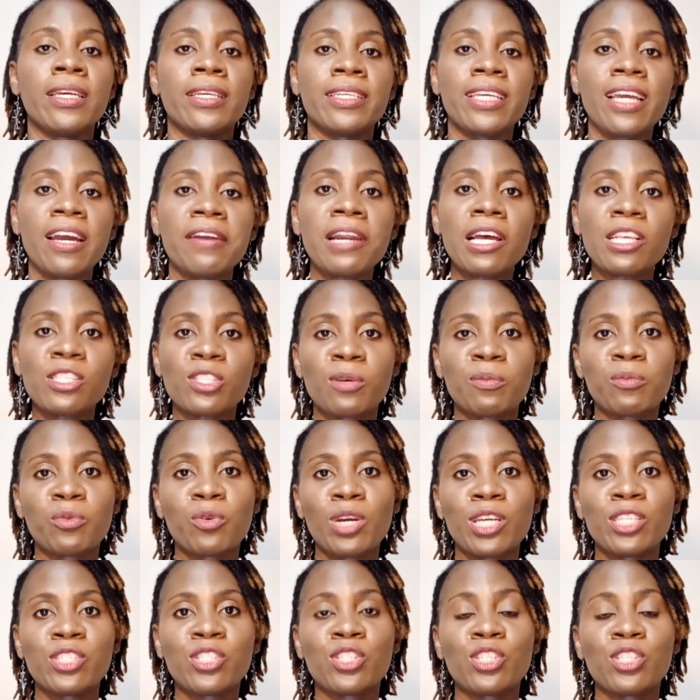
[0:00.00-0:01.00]
Here are some
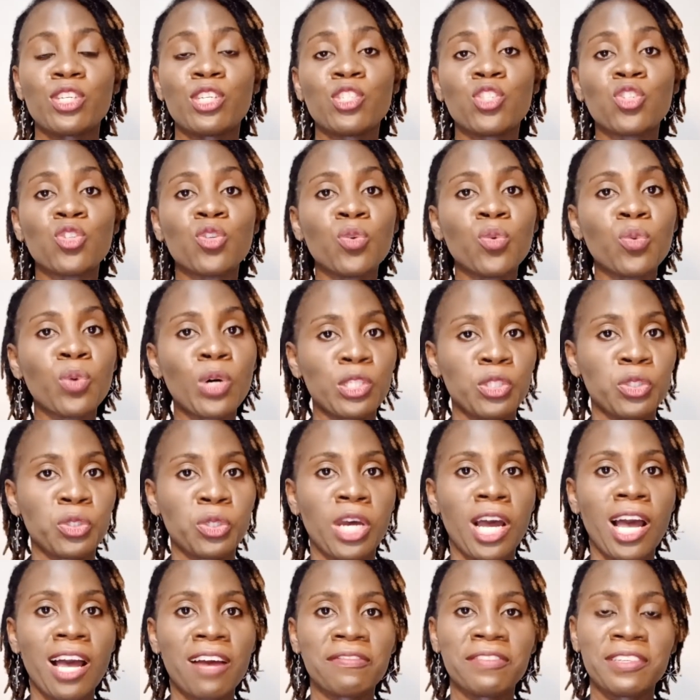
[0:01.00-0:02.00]
questions you'll want
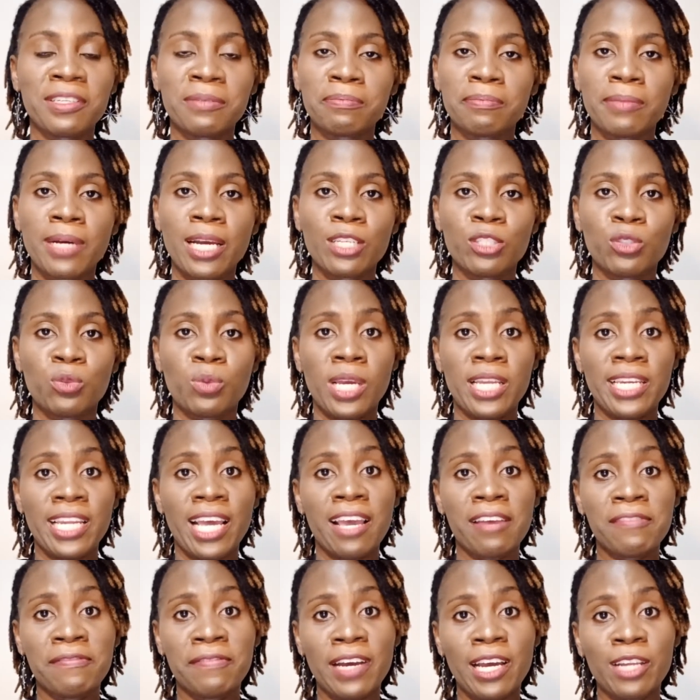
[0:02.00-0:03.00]
to have in mind
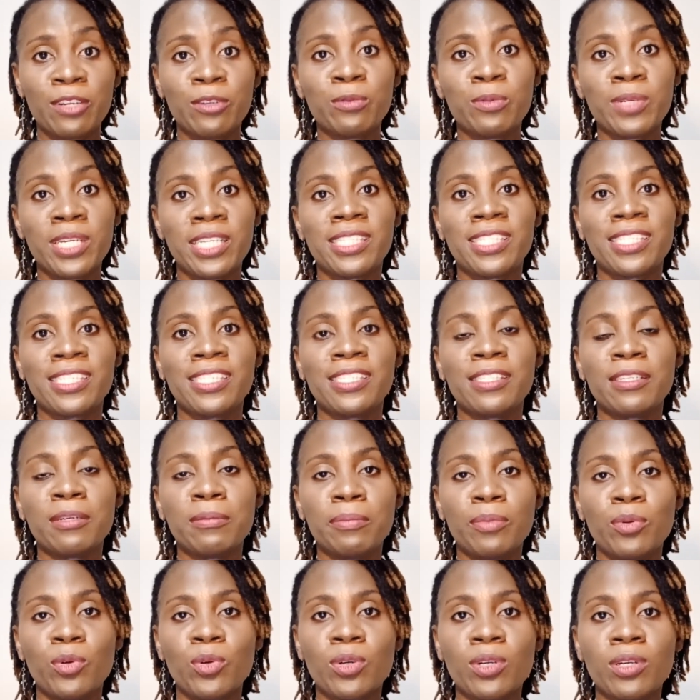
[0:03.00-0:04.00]
when evaluating a
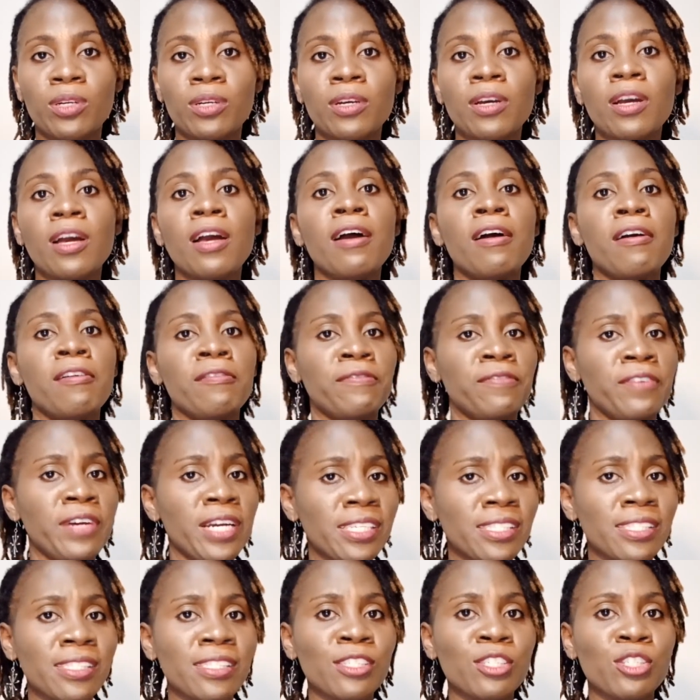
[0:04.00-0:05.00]
book.
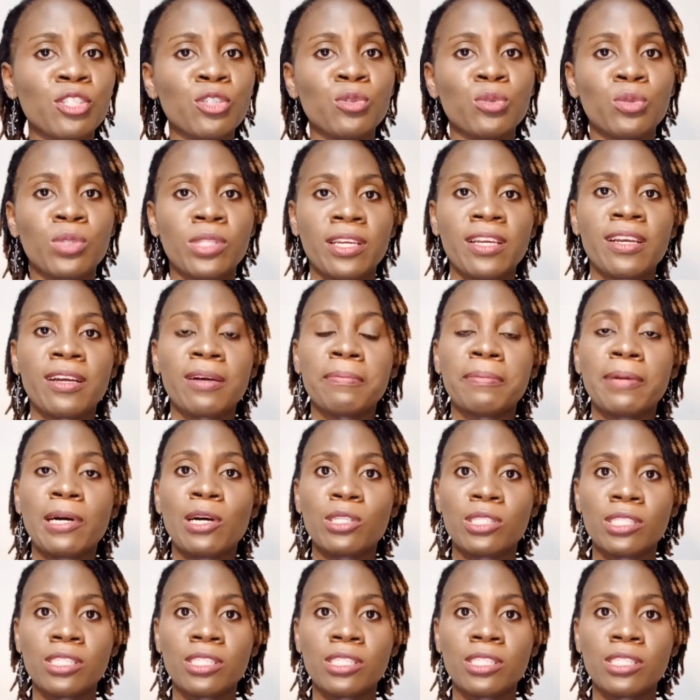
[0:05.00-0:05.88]
First thing you think about